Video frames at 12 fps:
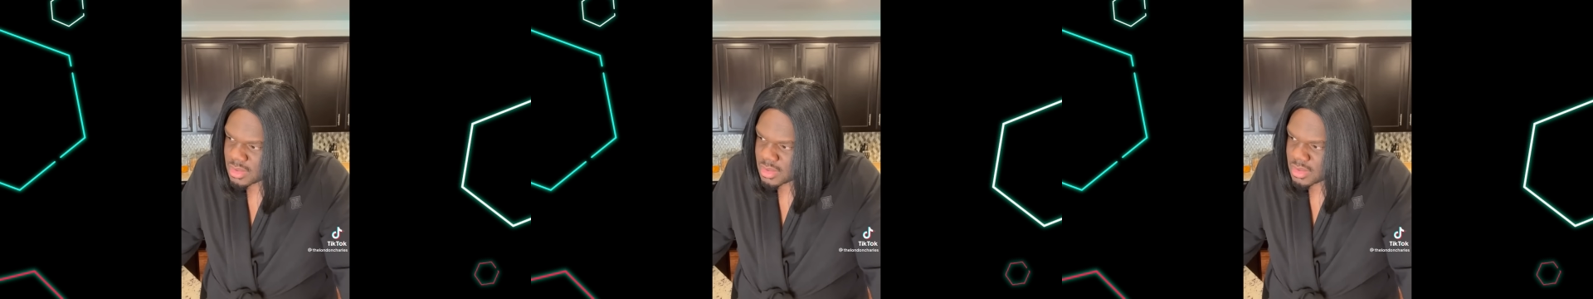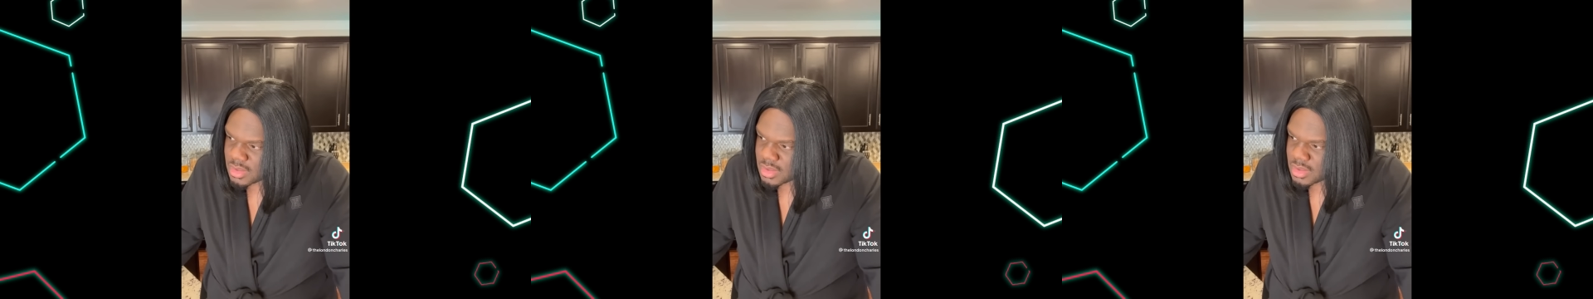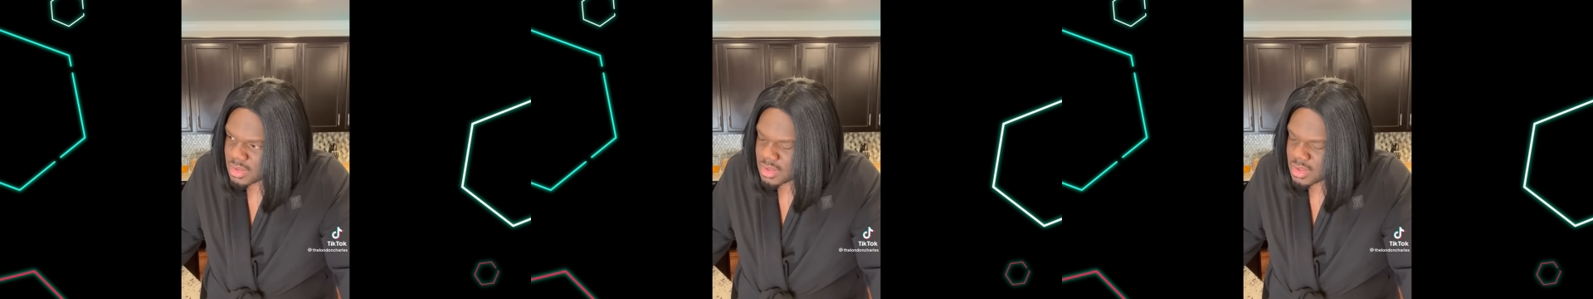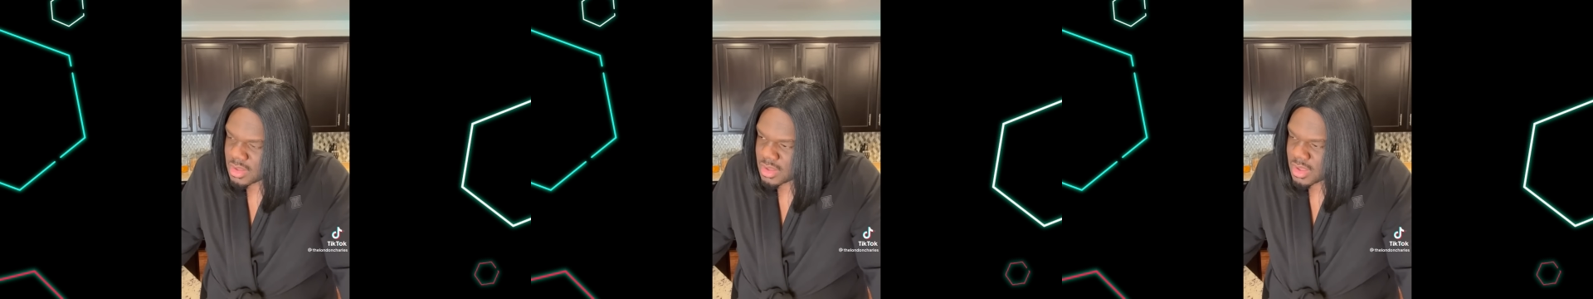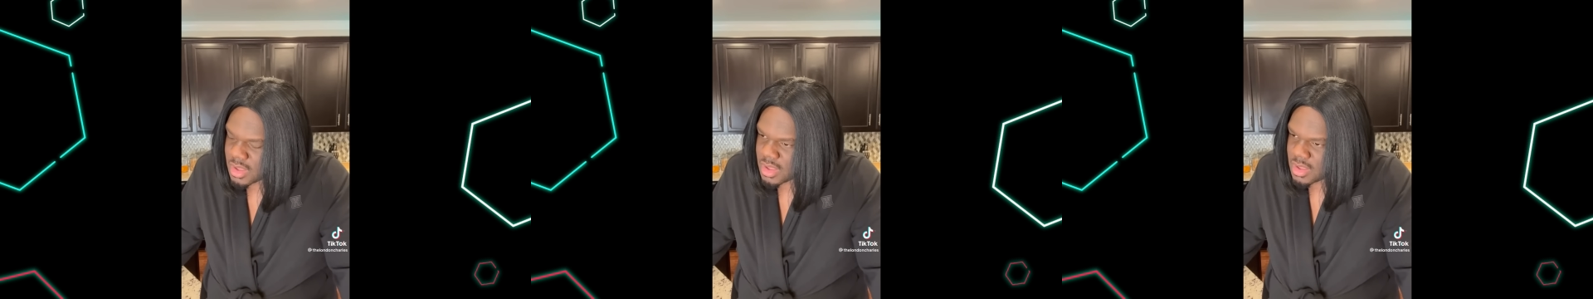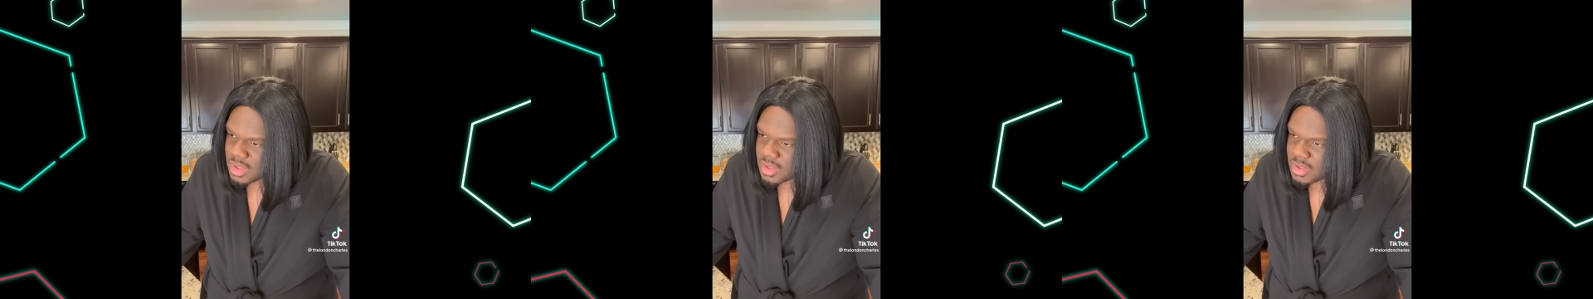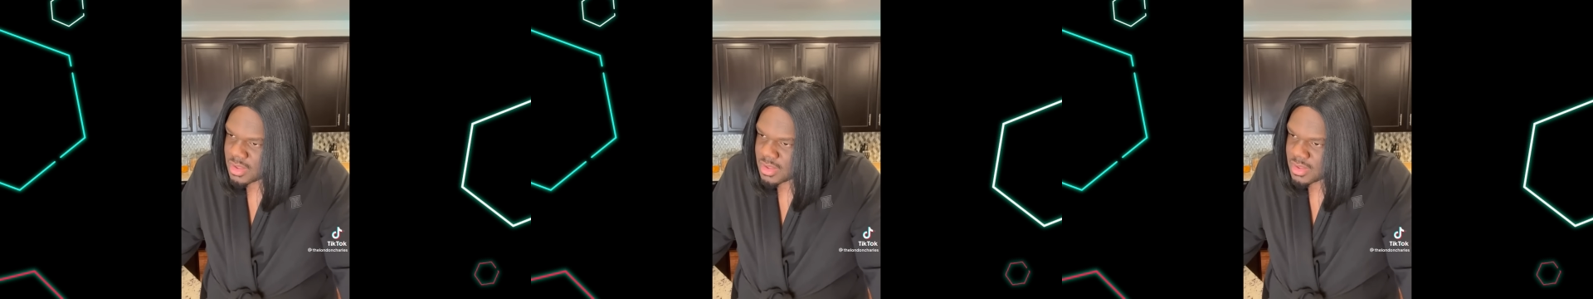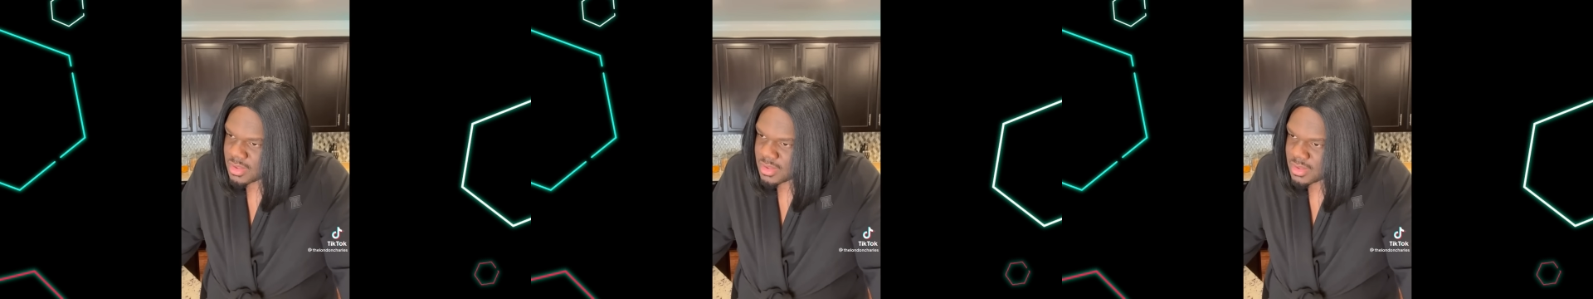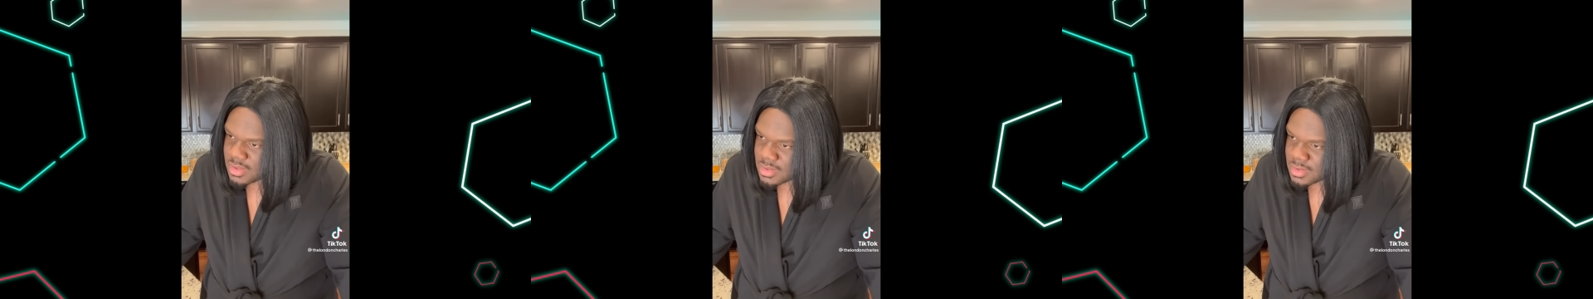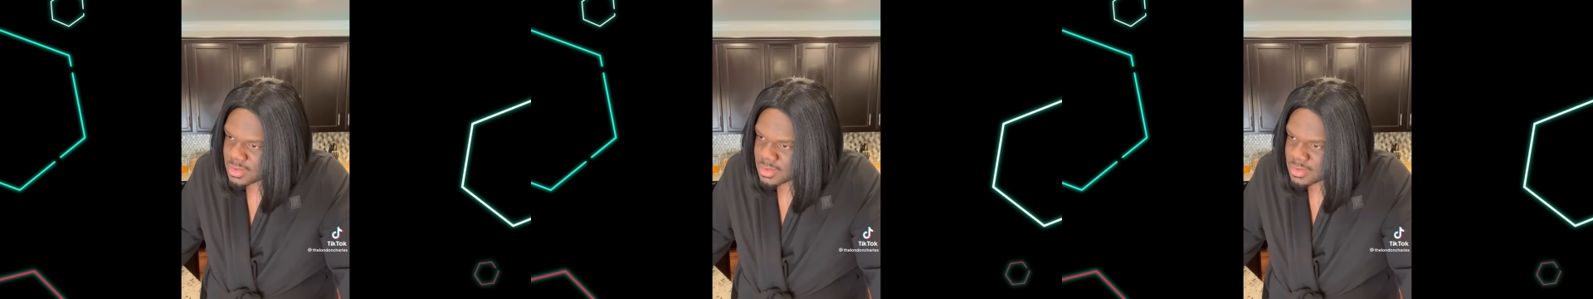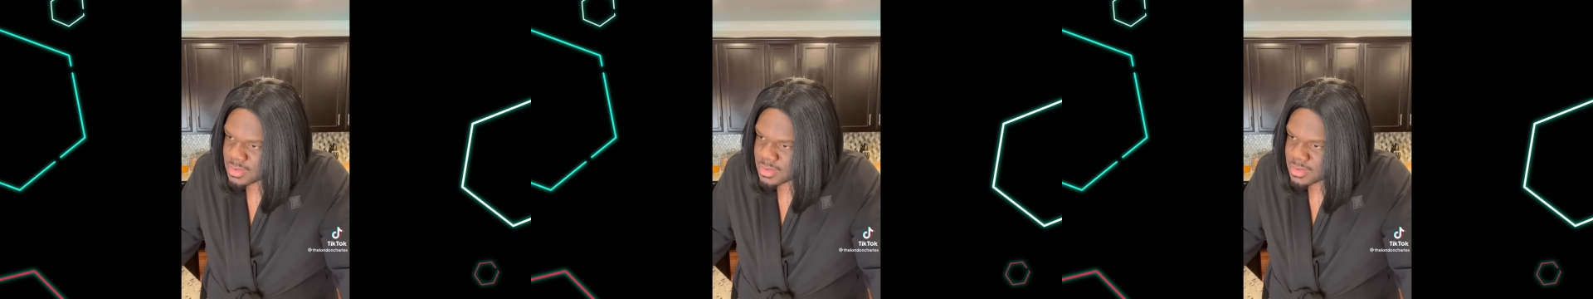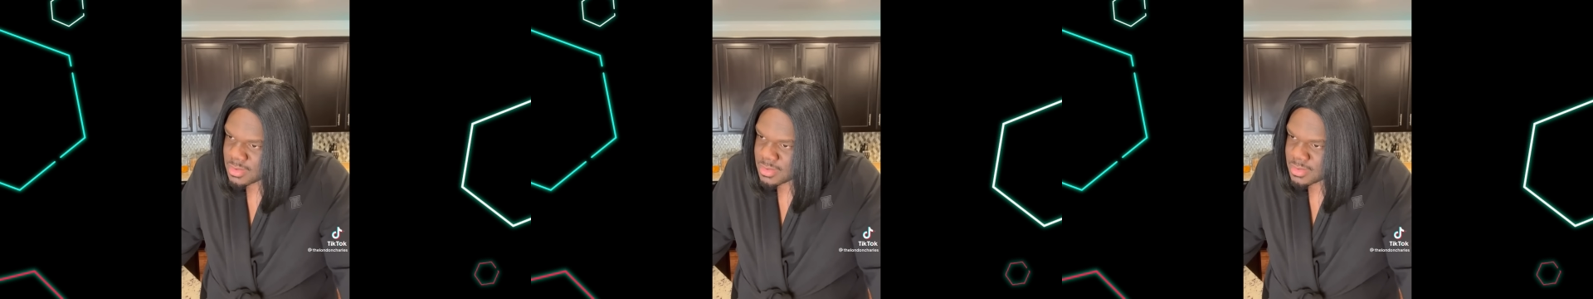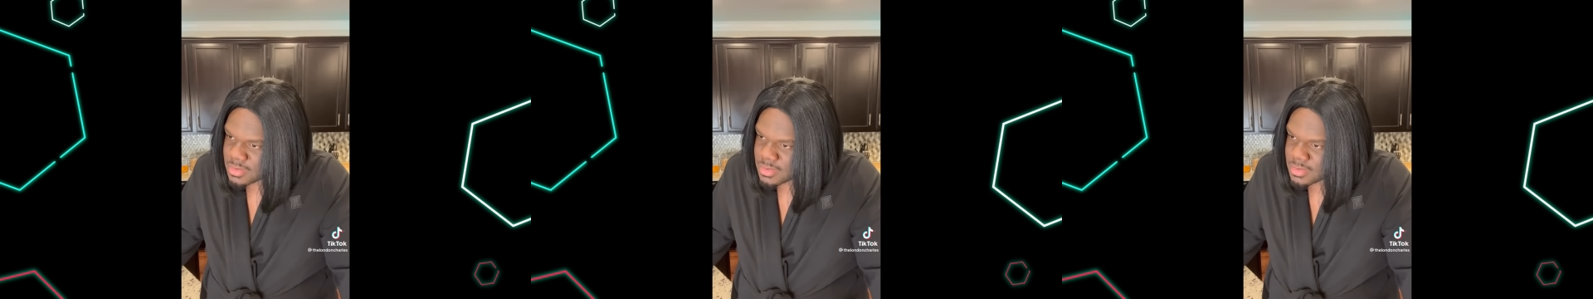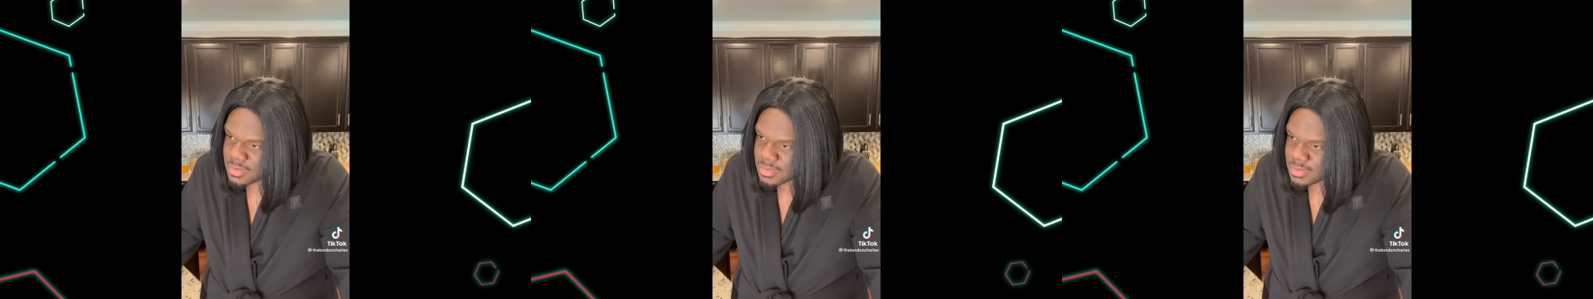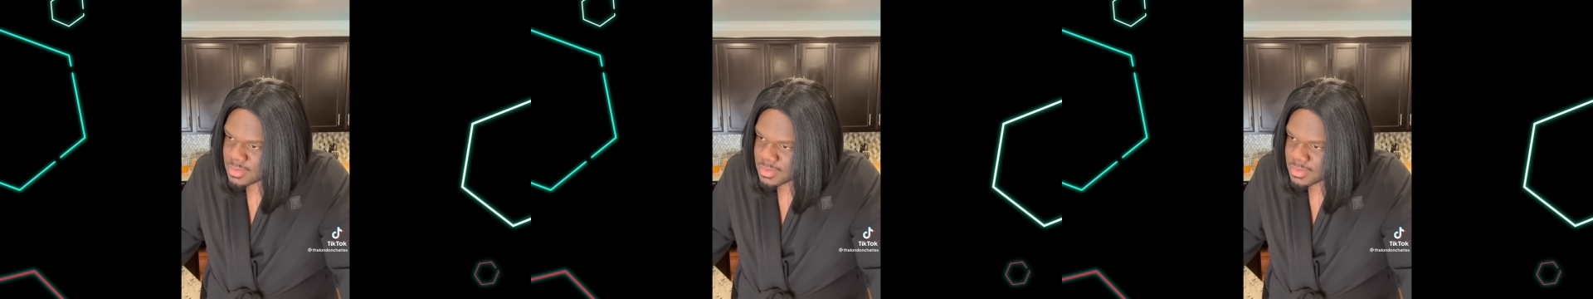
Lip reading: [no speech]